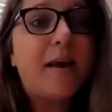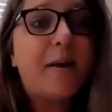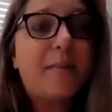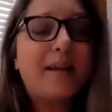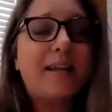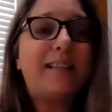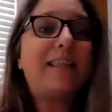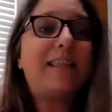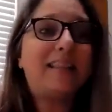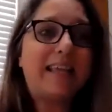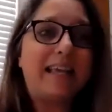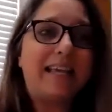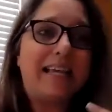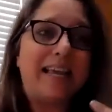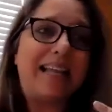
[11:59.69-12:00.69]
but I think
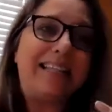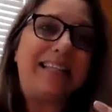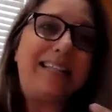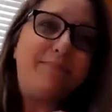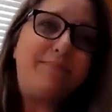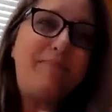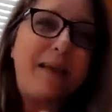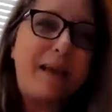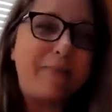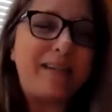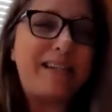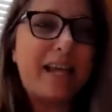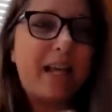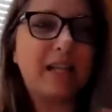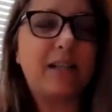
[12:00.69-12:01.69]
they can maybe
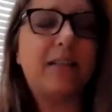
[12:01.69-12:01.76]
take us a